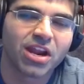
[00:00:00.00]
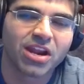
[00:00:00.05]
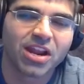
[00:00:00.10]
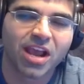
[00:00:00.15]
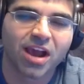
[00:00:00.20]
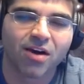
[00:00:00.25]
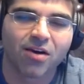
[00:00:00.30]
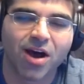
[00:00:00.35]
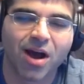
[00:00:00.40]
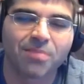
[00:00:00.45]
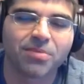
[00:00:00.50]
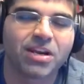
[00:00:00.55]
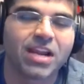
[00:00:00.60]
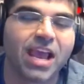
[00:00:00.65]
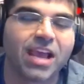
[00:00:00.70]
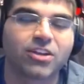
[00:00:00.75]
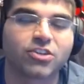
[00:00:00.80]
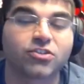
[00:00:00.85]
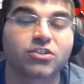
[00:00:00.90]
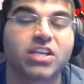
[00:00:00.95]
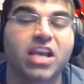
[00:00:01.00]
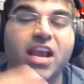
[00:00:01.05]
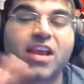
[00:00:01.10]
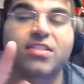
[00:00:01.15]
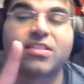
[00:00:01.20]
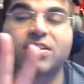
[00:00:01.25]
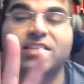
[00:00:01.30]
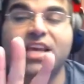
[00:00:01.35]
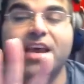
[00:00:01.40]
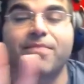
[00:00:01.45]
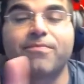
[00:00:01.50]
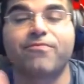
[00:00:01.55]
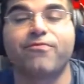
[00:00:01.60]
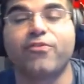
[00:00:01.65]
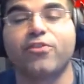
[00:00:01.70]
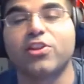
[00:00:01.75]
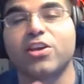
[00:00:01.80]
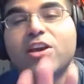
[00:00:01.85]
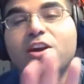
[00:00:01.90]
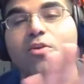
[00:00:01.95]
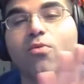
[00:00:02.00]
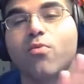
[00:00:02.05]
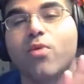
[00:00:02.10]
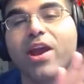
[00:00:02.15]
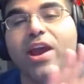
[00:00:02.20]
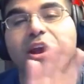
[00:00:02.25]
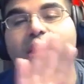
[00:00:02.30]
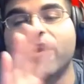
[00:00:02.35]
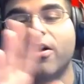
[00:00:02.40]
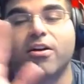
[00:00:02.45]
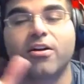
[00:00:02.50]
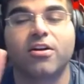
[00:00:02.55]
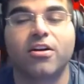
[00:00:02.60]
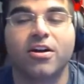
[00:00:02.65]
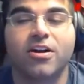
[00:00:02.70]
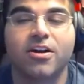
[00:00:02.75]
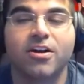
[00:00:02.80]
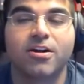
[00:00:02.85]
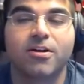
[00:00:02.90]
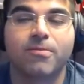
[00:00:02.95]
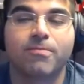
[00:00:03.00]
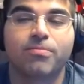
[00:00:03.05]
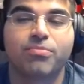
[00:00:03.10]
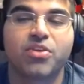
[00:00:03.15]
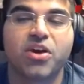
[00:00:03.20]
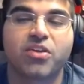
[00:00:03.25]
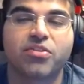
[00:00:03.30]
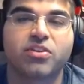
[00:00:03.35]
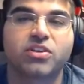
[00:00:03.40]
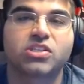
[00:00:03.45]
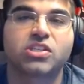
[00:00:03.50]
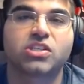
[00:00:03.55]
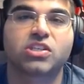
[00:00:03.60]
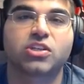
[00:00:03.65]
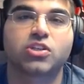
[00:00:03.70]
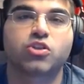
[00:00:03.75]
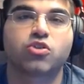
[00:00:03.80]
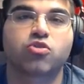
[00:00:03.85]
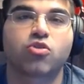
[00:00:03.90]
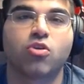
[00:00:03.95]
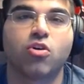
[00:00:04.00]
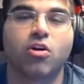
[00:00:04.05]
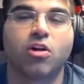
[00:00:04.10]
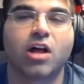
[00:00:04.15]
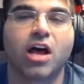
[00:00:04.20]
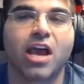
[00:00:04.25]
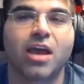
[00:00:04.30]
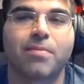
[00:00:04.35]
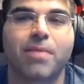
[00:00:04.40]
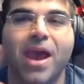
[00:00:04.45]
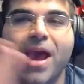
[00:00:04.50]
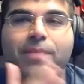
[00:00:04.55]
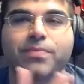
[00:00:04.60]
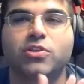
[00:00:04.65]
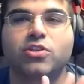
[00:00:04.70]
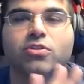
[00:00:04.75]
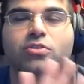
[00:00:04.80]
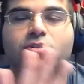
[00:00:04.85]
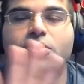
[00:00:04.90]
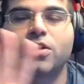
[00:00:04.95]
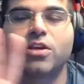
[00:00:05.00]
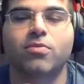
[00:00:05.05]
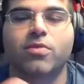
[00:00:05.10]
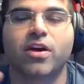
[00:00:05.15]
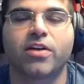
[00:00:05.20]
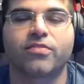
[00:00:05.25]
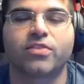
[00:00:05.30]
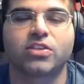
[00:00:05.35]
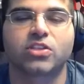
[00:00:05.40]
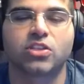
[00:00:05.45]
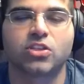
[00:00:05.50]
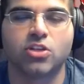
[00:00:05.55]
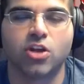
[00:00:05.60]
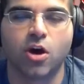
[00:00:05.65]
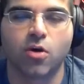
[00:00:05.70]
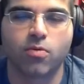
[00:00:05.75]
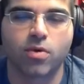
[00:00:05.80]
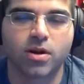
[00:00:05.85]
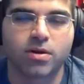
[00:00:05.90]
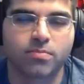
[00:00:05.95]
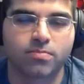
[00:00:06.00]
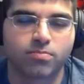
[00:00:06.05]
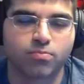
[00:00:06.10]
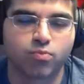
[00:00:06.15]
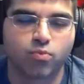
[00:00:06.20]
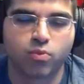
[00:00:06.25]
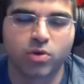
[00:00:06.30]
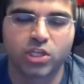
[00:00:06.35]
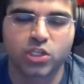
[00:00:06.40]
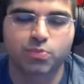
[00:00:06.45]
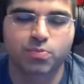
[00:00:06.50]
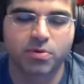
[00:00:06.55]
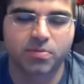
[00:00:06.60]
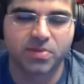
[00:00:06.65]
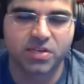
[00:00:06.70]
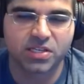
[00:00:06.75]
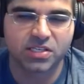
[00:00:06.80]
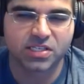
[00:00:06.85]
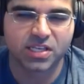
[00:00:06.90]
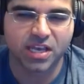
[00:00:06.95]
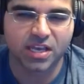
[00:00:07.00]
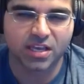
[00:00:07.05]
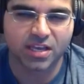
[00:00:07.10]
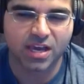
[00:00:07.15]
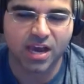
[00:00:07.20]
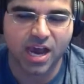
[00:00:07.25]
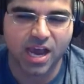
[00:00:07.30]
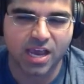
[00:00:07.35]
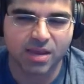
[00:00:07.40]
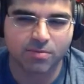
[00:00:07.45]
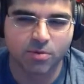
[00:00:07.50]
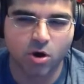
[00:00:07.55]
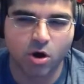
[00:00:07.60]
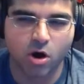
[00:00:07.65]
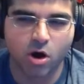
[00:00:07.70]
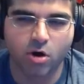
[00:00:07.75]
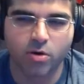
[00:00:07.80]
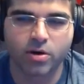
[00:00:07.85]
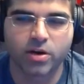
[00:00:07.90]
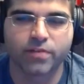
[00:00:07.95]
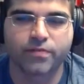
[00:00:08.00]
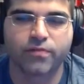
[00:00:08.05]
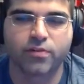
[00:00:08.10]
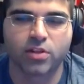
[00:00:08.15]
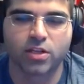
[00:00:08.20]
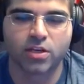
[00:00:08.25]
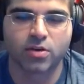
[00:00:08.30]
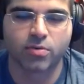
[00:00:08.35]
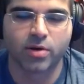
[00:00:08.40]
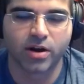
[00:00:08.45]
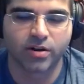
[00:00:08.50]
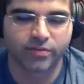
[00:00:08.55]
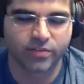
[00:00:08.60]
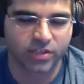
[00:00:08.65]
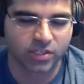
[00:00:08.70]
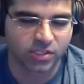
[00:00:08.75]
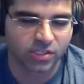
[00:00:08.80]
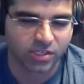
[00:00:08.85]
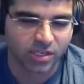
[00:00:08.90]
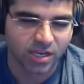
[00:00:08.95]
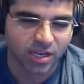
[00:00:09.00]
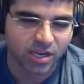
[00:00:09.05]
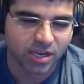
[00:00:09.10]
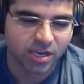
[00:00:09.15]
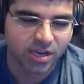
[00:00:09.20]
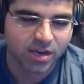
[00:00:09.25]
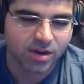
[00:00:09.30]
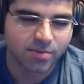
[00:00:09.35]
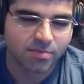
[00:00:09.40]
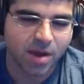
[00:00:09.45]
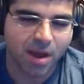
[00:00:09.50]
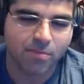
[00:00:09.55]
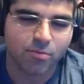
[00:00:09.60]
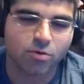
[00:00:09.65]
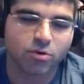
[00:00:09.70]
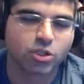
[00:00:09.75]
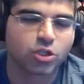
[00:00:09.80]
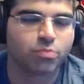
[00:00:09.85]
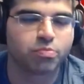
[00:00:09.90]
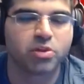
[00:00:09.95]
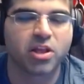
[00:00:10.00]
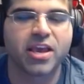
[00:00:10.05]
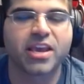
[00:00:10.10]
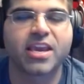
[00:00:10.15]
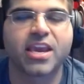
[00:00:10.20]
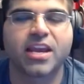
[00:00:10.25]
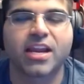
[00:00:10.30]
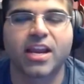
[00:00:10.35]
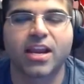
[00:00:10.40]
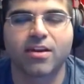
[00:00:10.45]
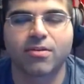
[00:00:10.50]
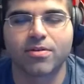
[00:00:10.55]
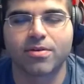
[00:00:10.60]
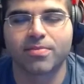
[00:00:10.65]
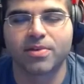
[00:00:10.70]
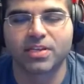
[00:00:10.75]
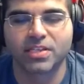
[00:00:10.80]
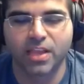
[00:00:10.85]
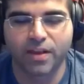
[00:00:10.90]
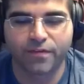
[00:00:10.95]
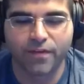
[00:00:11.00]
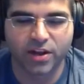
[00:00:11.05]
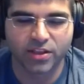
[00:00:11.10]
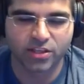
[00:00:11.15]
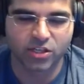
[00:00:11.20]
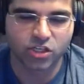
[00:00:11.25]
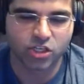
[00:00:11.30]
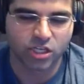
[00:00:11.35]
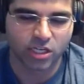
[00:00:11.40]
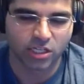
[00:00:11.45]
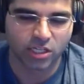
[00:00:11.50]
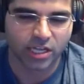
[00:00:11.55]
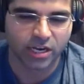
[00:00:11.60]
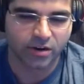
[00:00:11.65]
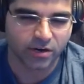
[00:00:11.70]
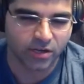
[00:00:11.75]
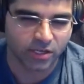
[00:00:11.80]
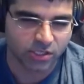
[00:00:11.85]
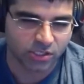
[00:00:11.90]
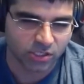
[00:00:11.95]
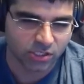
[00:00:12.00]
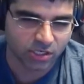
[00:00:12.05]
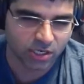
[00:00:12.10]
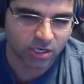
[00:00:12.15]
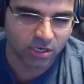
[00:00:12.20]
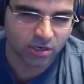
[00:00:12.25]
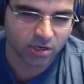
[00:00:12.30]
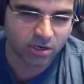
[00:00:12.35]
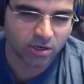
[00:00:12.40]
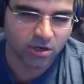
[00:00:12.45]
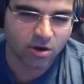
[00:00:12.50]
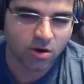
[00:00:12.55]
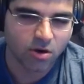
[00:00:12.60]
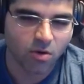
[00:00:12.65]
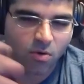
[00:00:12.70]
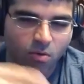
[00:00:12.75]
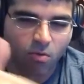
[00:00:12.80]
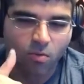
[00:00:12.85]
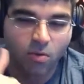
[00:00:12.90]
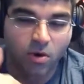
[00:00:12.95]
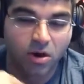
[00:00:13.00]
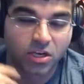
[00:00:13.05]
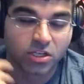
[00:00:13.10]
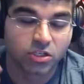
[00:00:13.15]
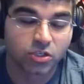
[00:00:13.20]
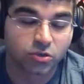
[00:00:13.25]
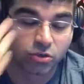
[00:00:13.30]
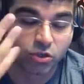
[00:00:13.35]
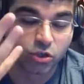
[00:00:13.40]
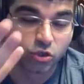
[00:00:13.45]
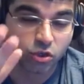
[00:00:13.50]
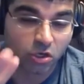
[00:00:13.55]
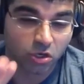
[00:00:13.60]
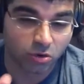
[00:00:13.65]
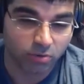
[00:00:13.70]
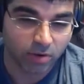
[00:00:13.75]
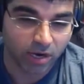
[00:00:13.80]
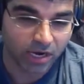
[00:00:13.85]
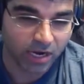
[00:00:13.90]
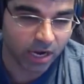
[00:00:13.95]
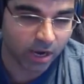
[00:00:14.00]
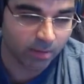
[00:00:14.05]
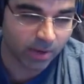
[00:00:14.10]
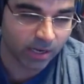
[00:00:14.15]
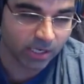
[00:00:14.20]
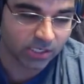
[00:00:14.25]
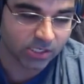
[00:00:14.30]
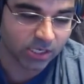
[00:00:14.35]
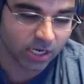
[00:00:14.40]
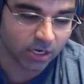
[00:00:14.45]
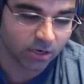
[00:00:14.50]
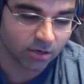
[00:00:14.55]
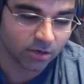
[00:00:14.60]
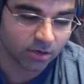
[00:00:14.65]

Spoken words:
now? I'm going to entertain this. I'm fully aware that this is a troll. I am absolutely aware of this. No one whisper me saying it. I am already fully aware of this. But I'm going to placate anyway because I find this shit hilarious. What is your struggle right now, my son?